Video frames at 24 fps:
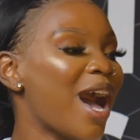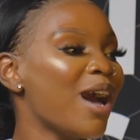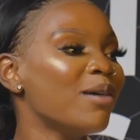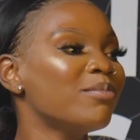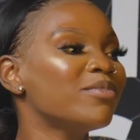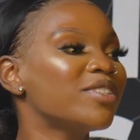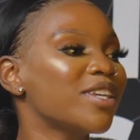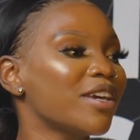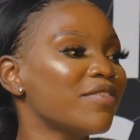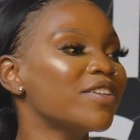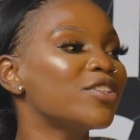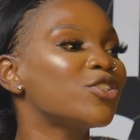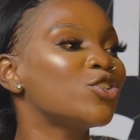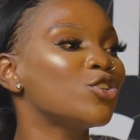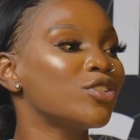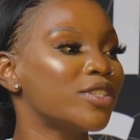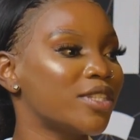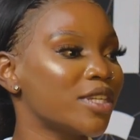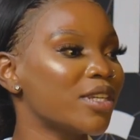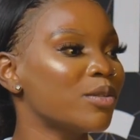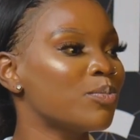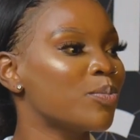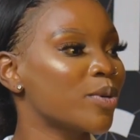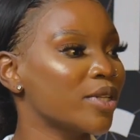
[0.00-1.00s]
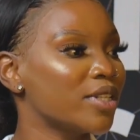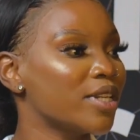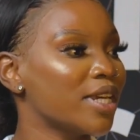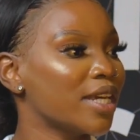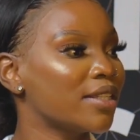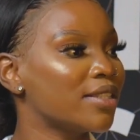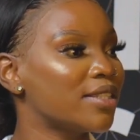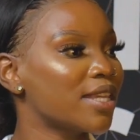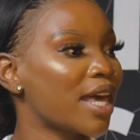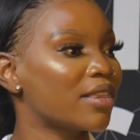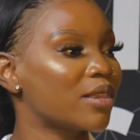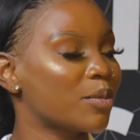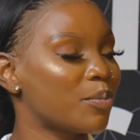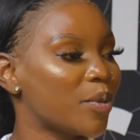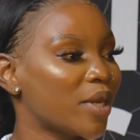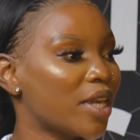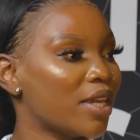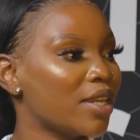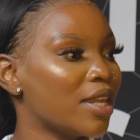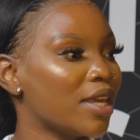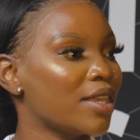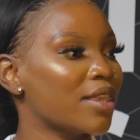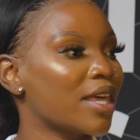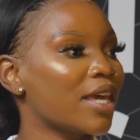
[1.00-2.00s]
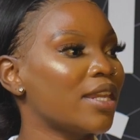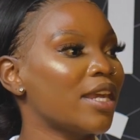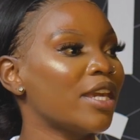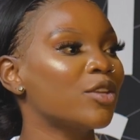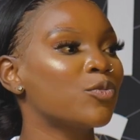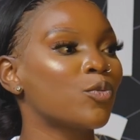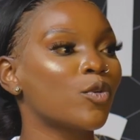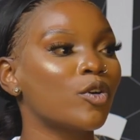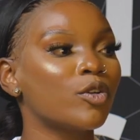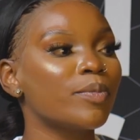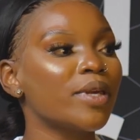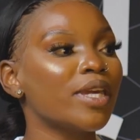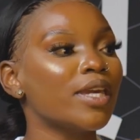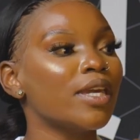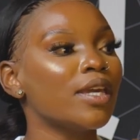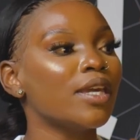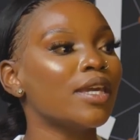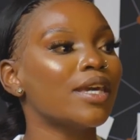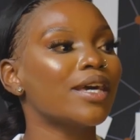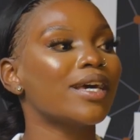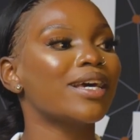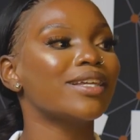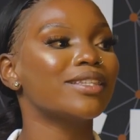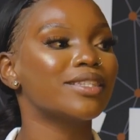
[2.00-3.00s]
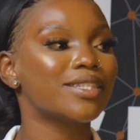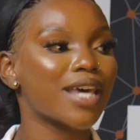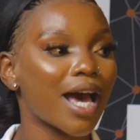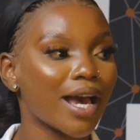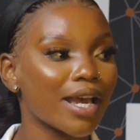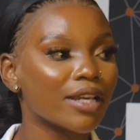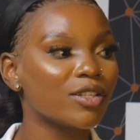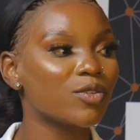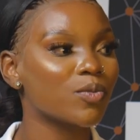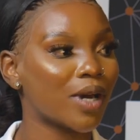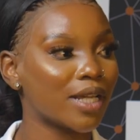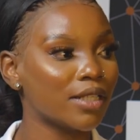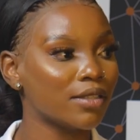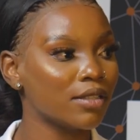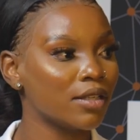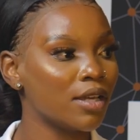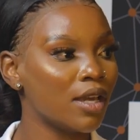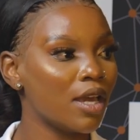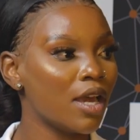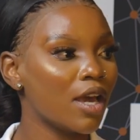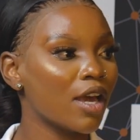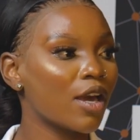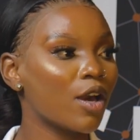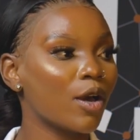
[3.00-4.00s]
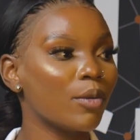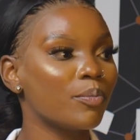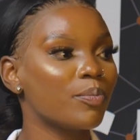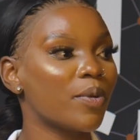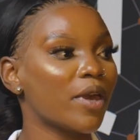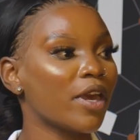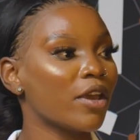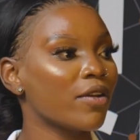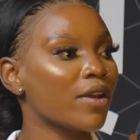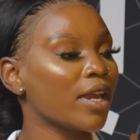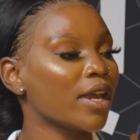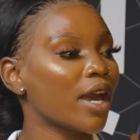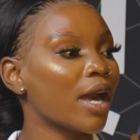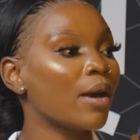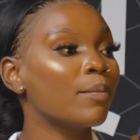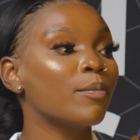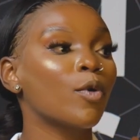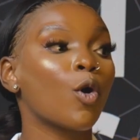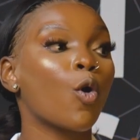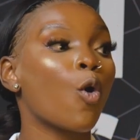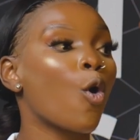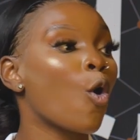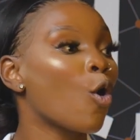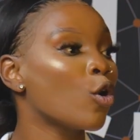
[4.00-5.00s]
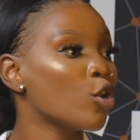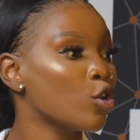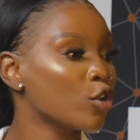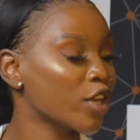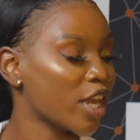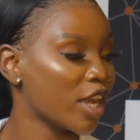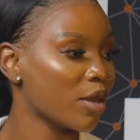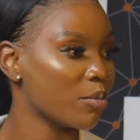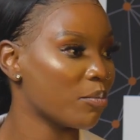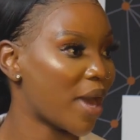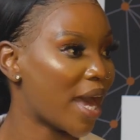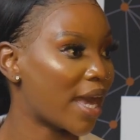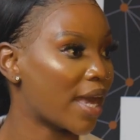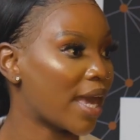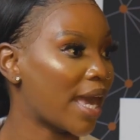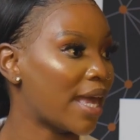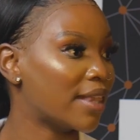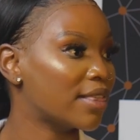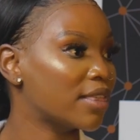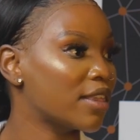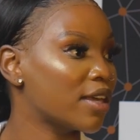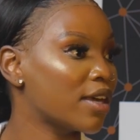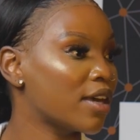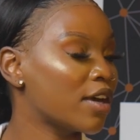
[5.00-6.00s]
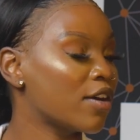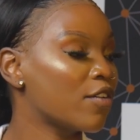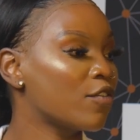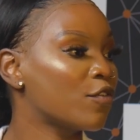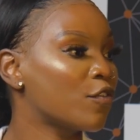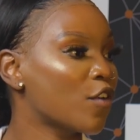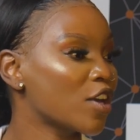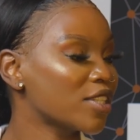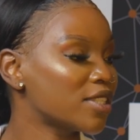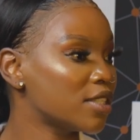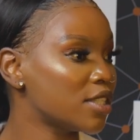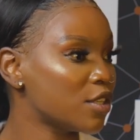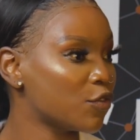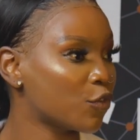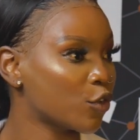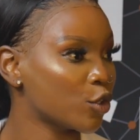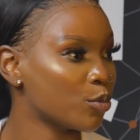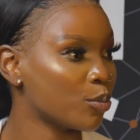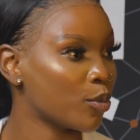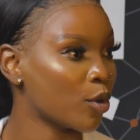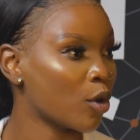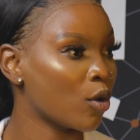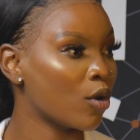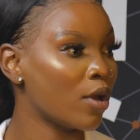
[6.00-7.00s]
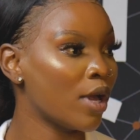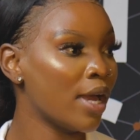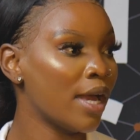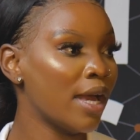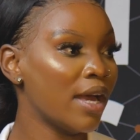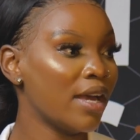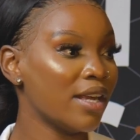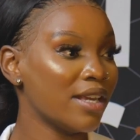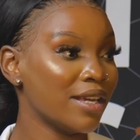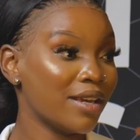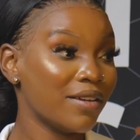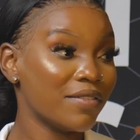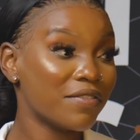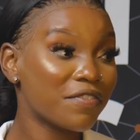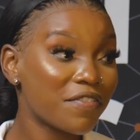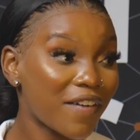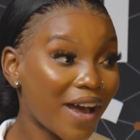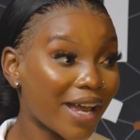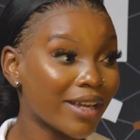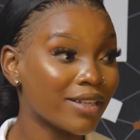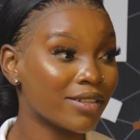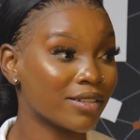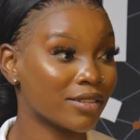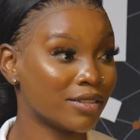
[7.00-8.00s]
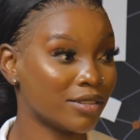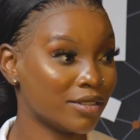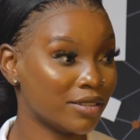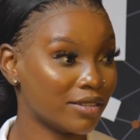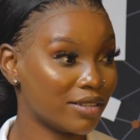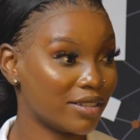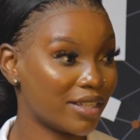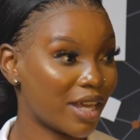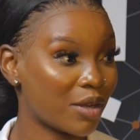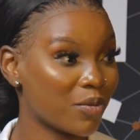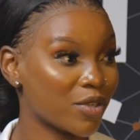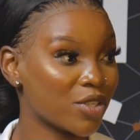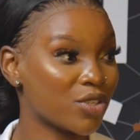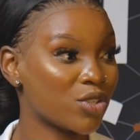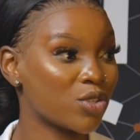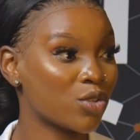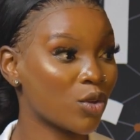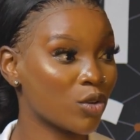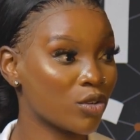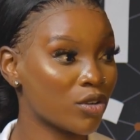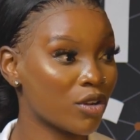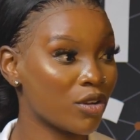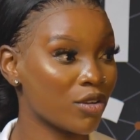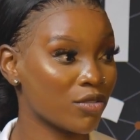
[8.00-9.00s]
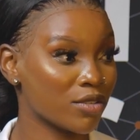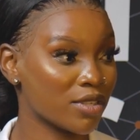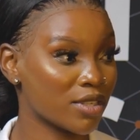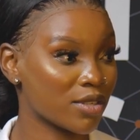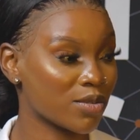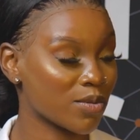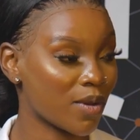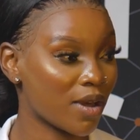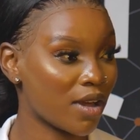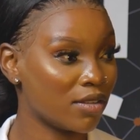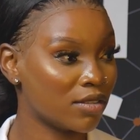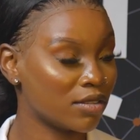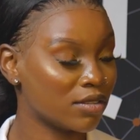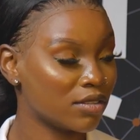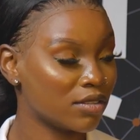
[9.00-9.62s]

Um, David, you did predict at the beginning that it will be a tight one, yeah. comparing um, or looking back at yeah. the varsity football. Final that was so close as well.